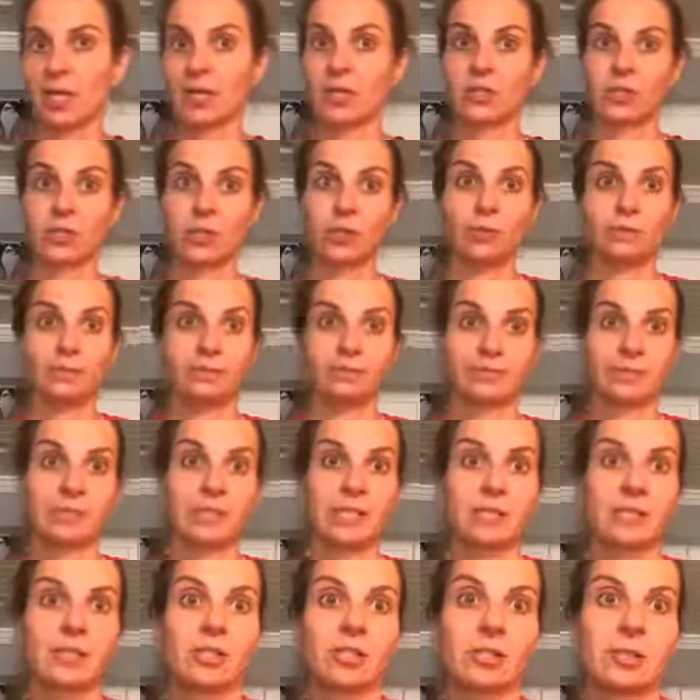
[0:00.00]
So
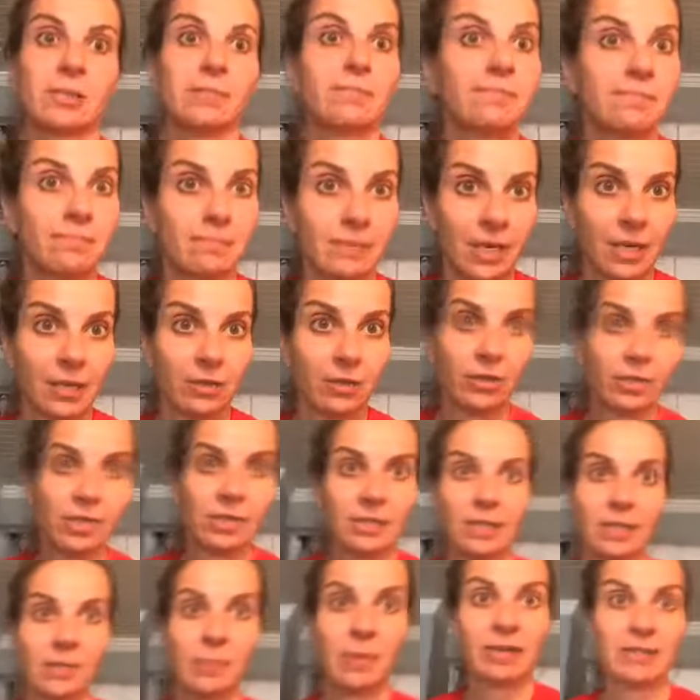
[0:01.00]
let's just take a look,
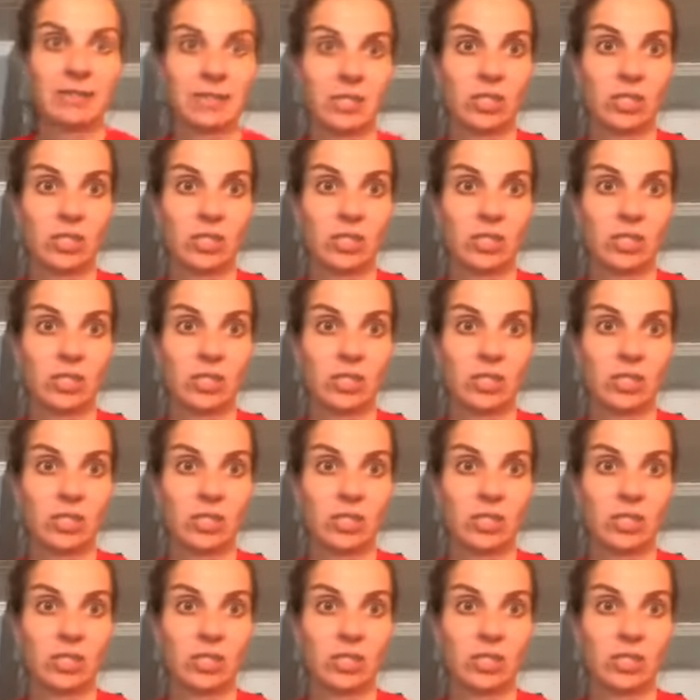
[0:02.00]
see in my